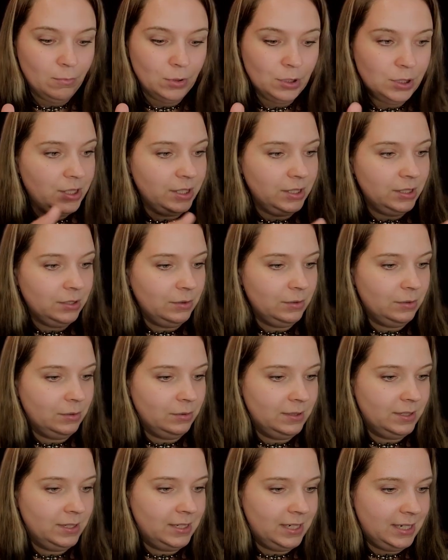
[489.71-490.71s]
We'll
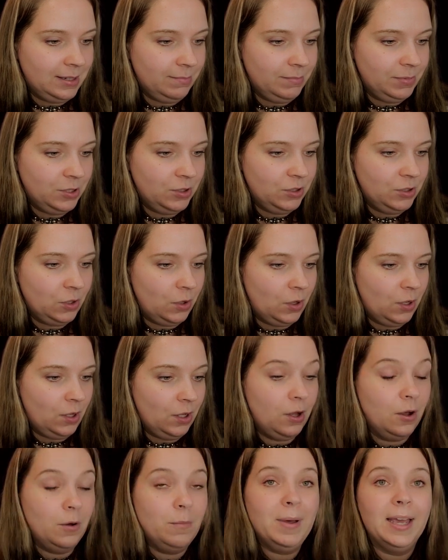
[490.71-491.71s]
do Deep Soul.
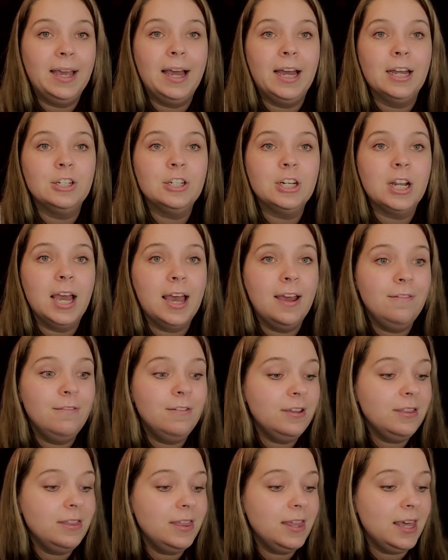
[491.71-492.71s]
Oh my gosh,
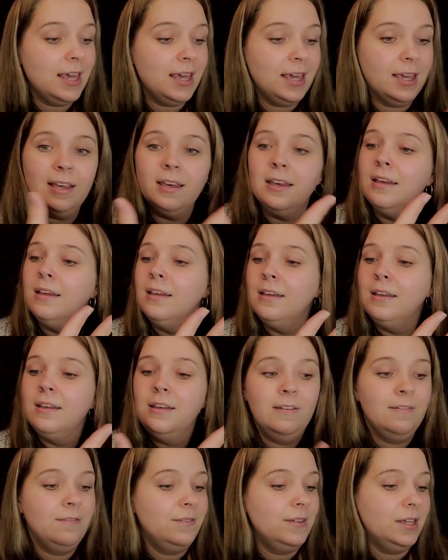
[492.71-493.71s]
everything
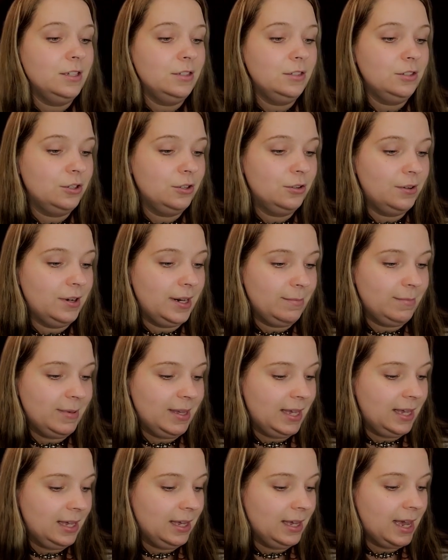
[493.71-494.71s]
feels
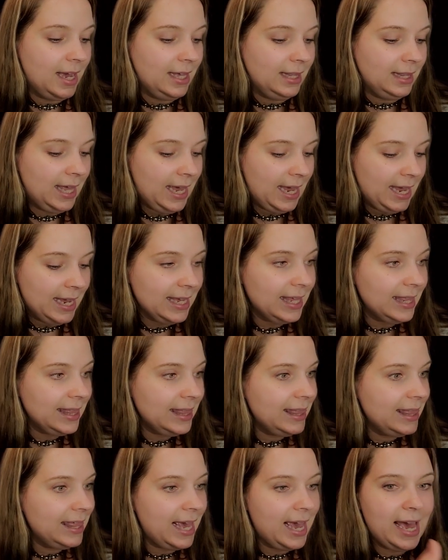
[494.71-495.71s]
creamy. I like
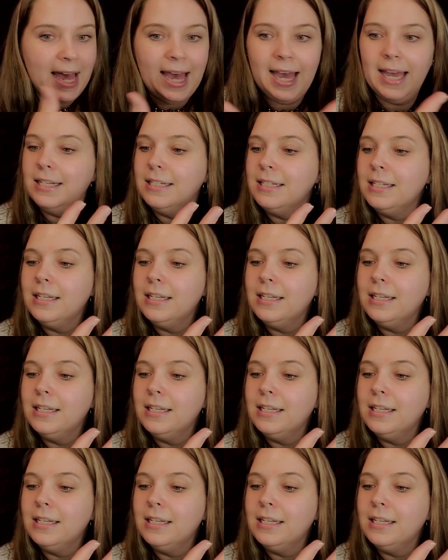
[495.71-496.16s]
that.